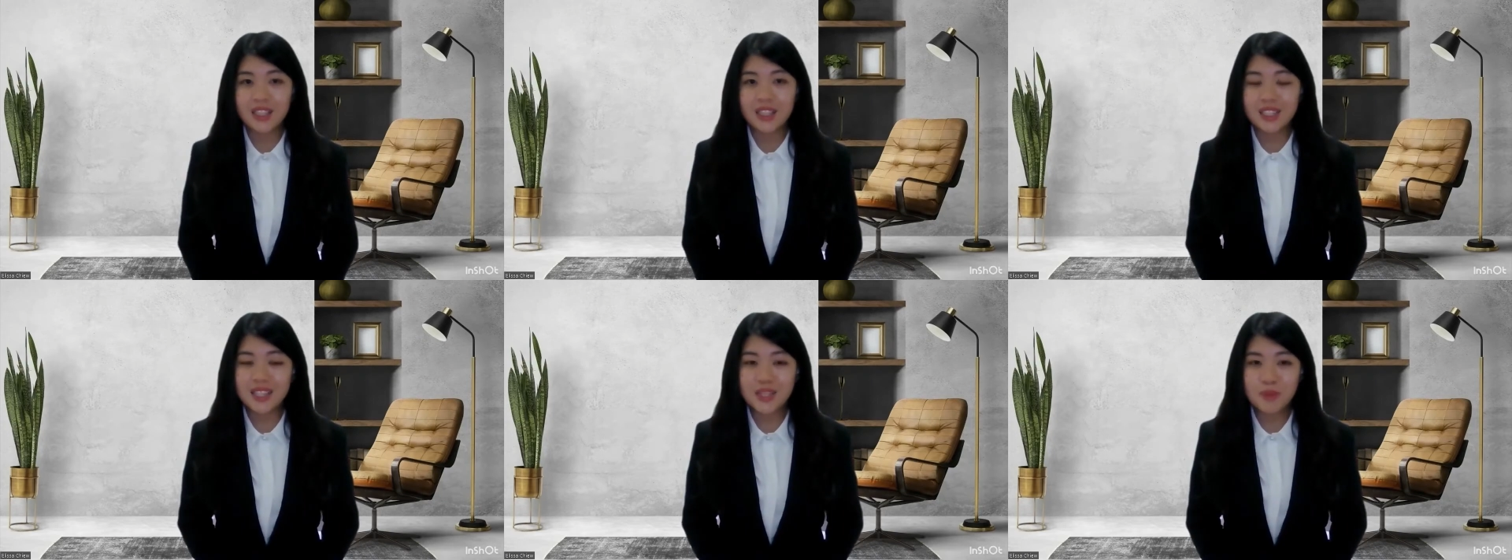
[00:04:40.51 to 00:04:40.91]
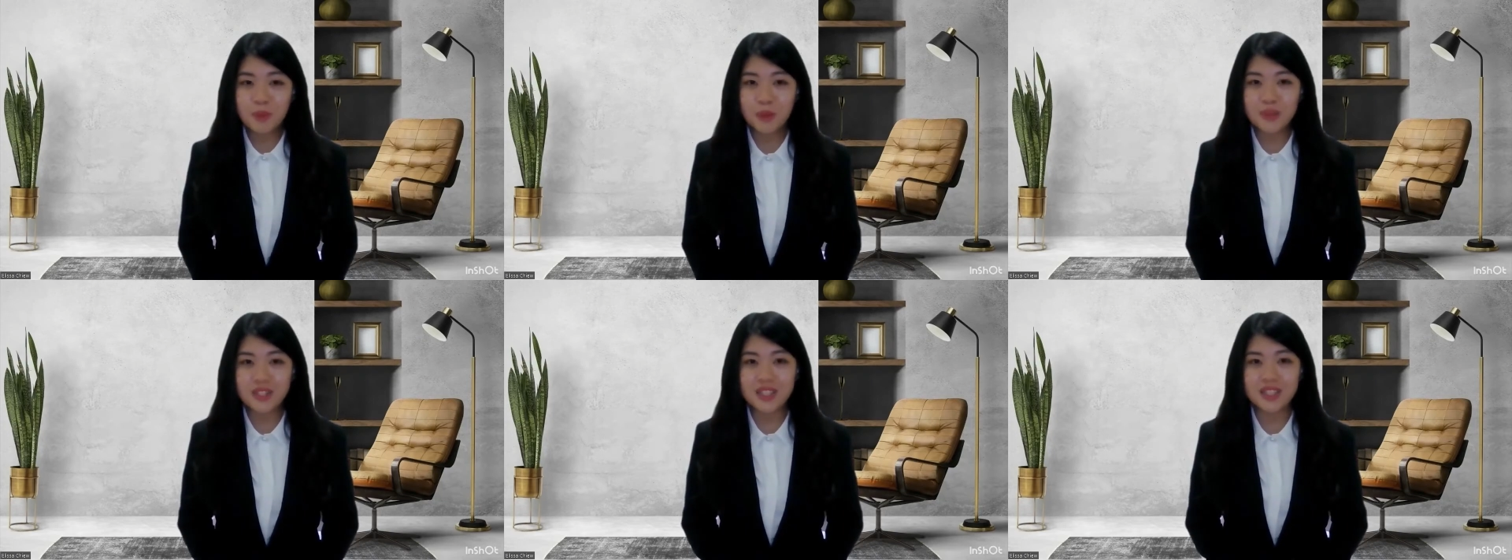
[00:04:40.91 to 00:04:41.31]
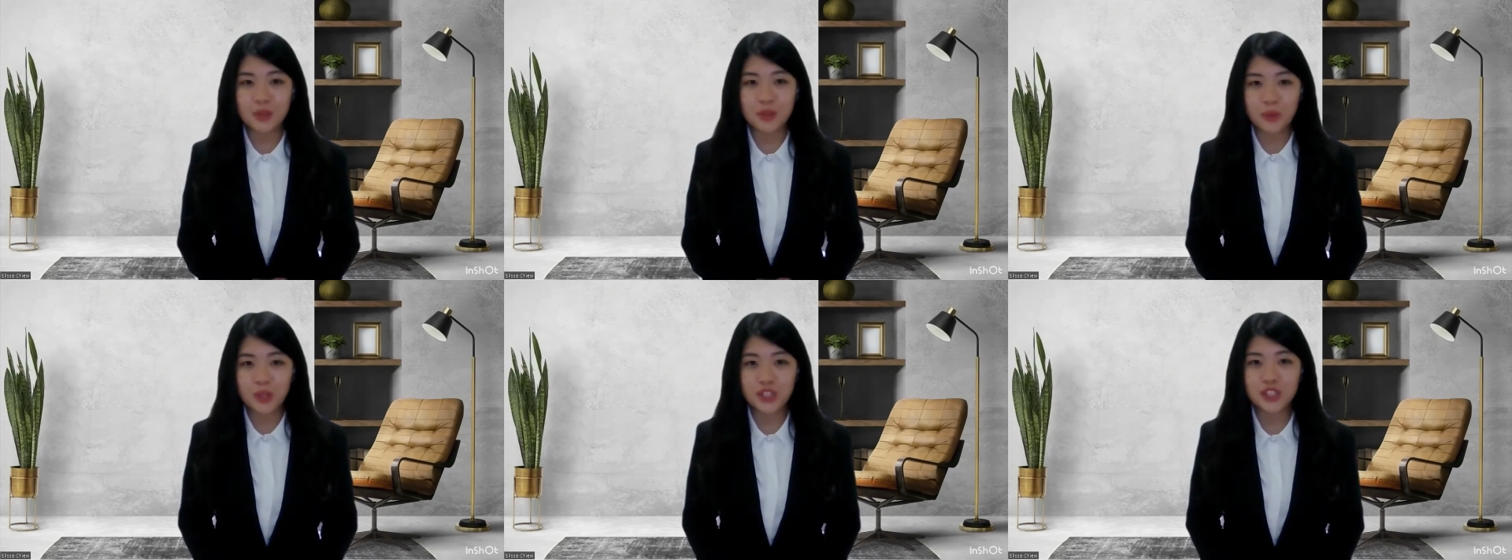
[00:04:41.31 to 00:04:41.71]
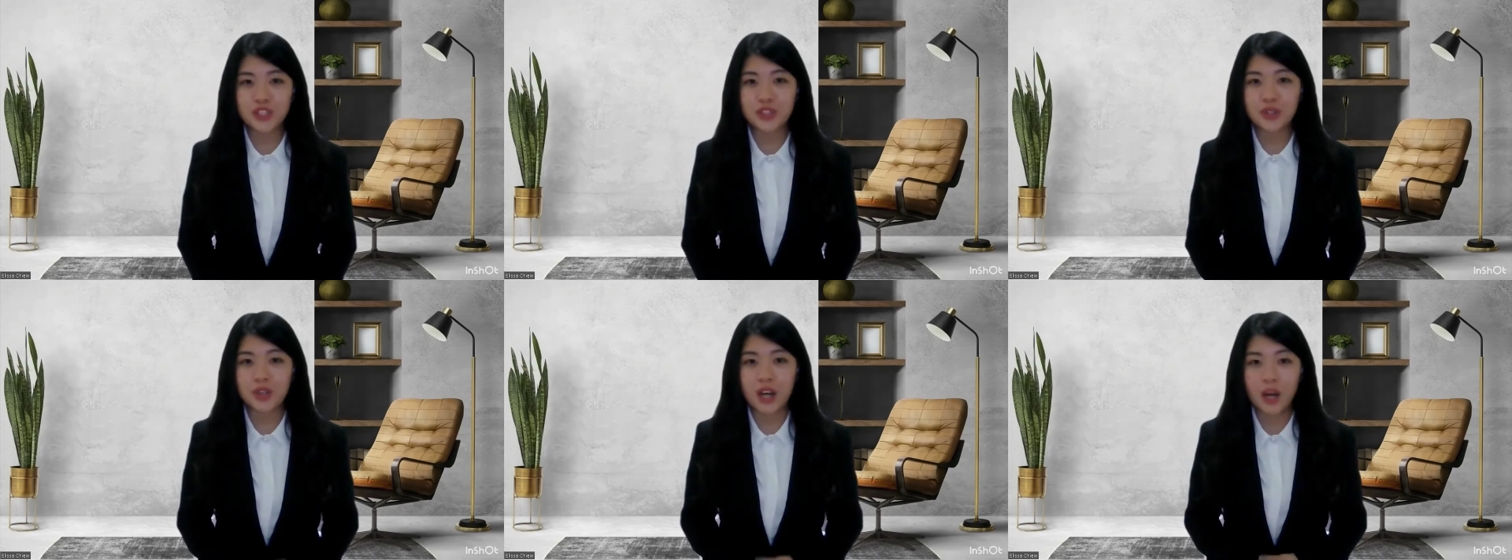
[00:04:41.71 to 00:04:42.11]
this poses the
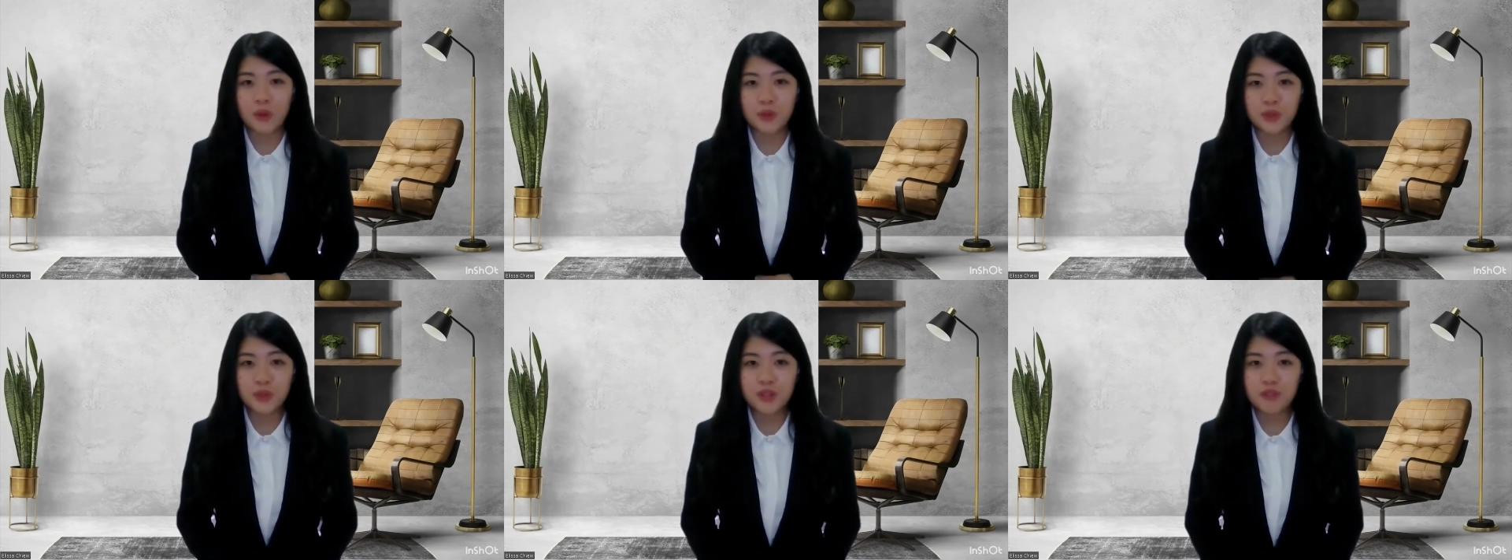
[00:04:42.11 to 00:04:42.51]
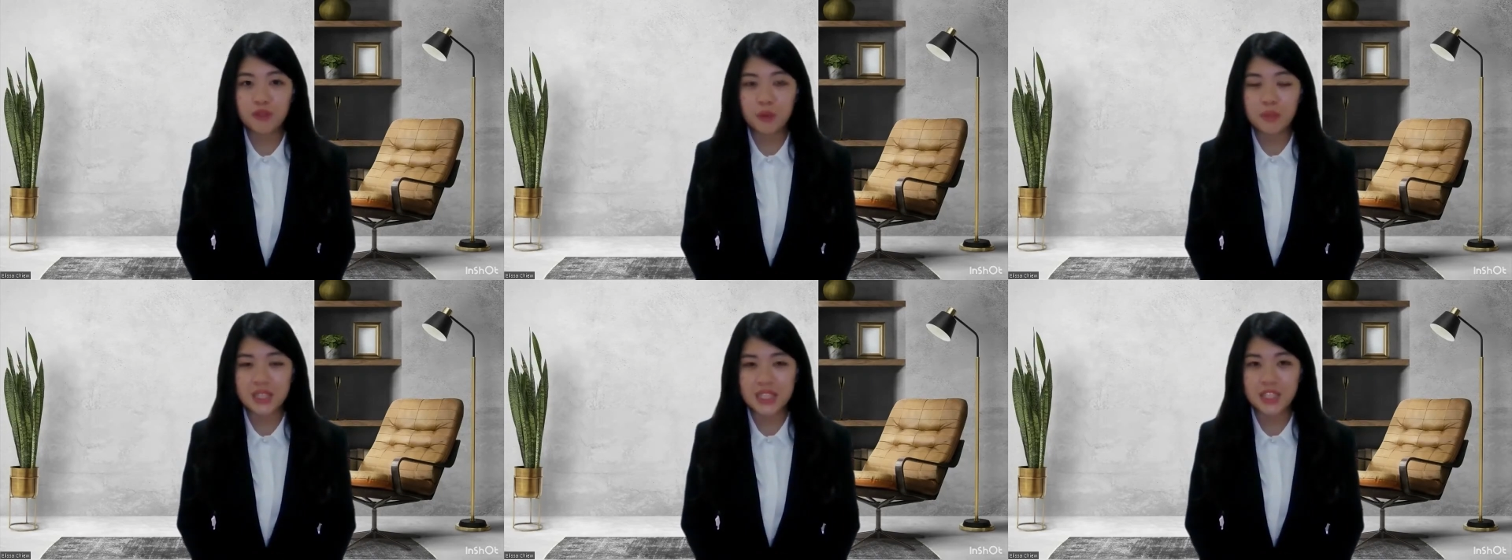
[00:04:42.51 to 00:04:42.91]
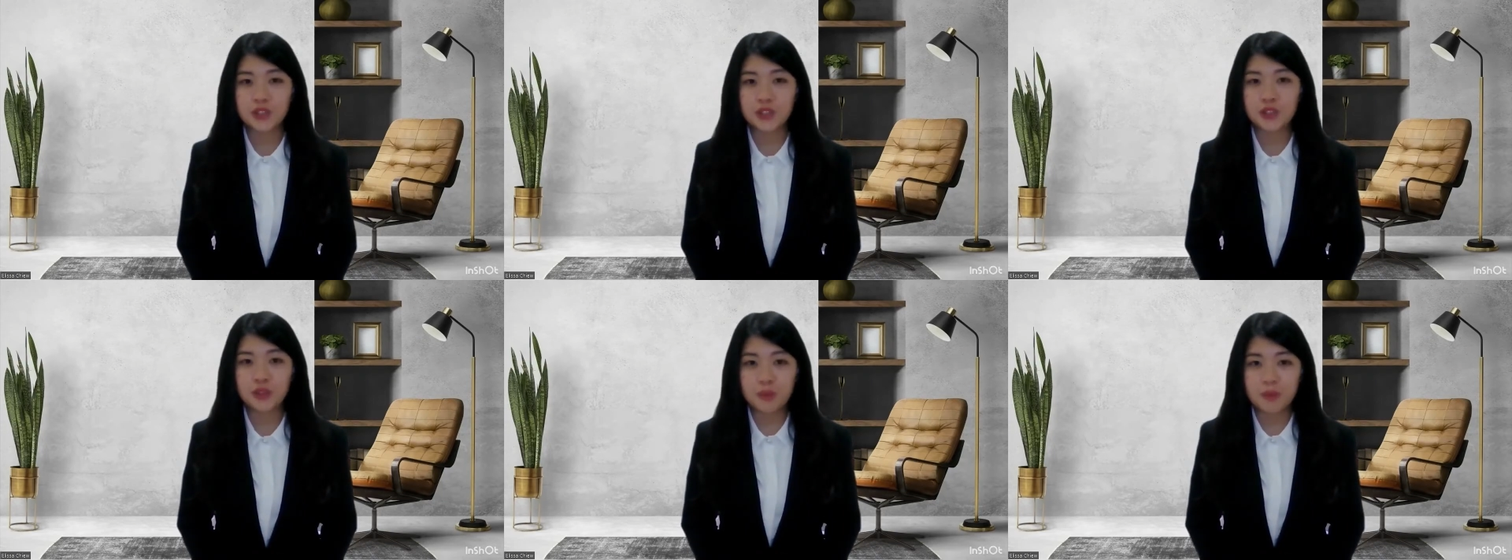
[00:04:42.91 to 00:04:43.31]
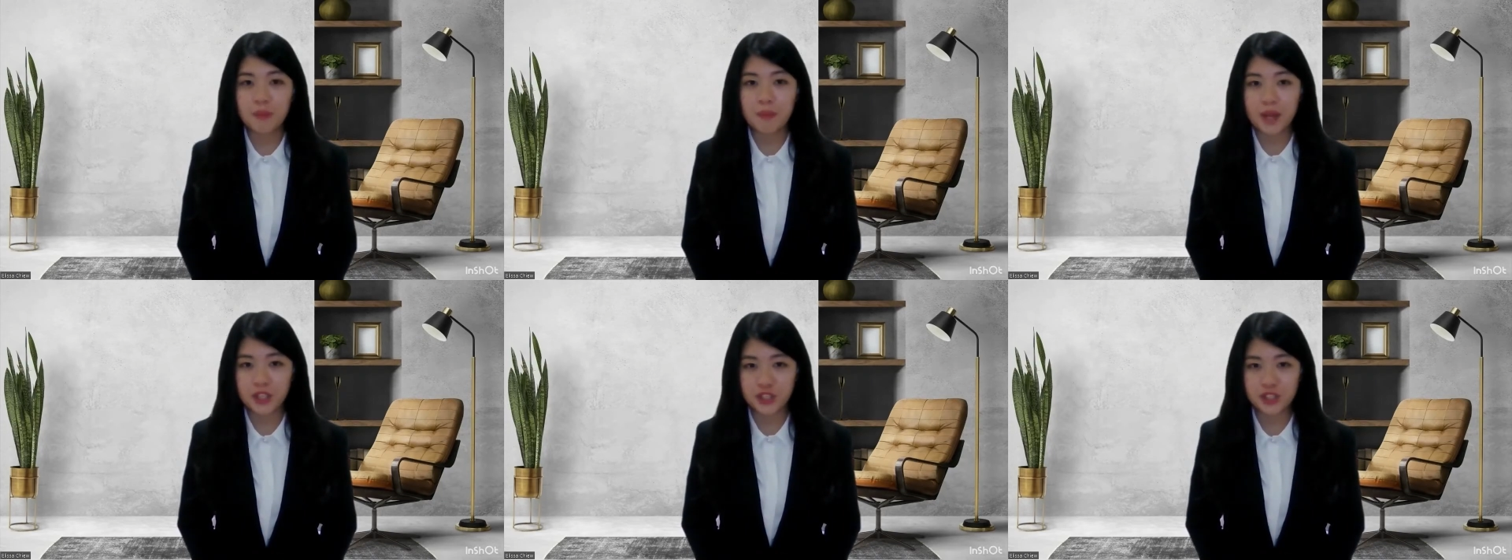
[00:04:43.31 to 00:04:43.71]
question on how uniformity should
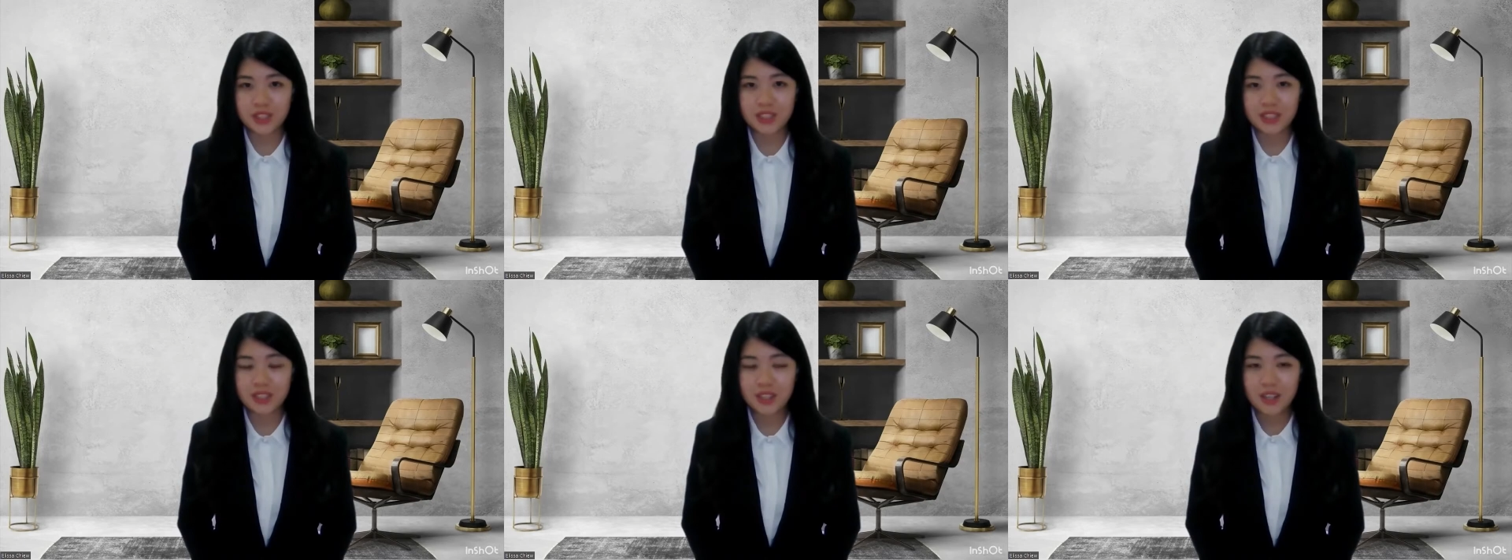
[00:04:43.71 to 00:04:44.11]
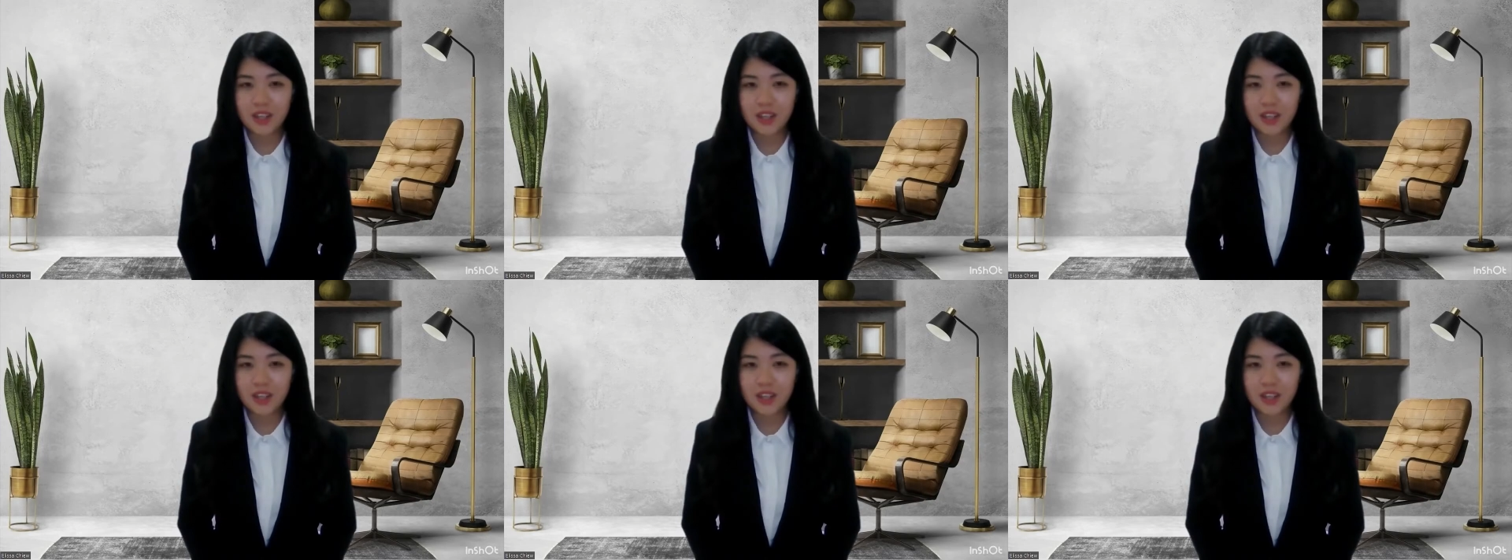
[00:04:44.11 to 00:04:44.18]
be measured.